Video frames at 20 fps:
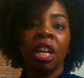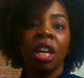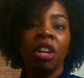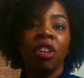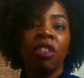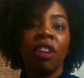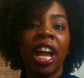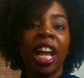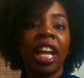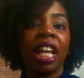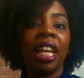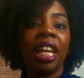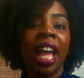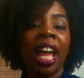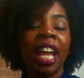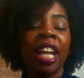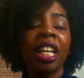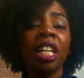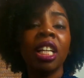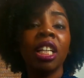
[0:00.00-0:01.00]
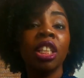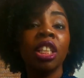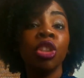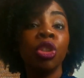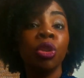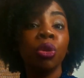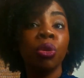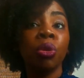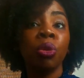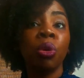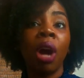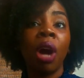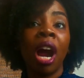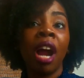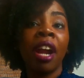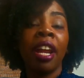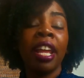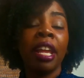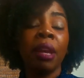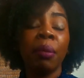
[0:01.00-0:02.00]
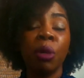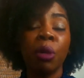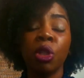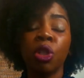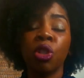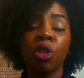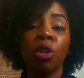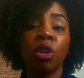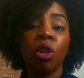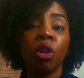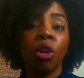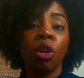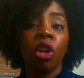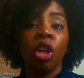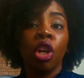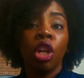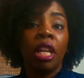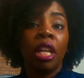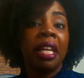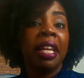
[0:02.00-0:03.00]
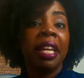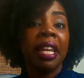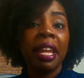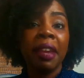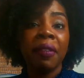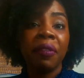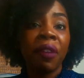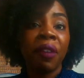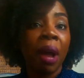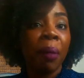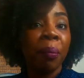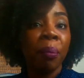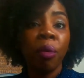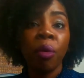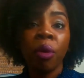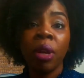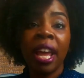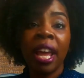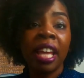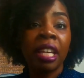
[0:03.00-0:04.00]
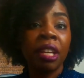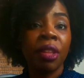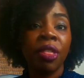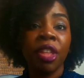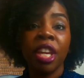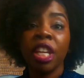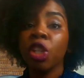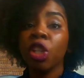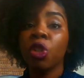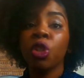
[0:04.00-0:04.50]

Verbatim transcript: right like you are able to lift and pull anything you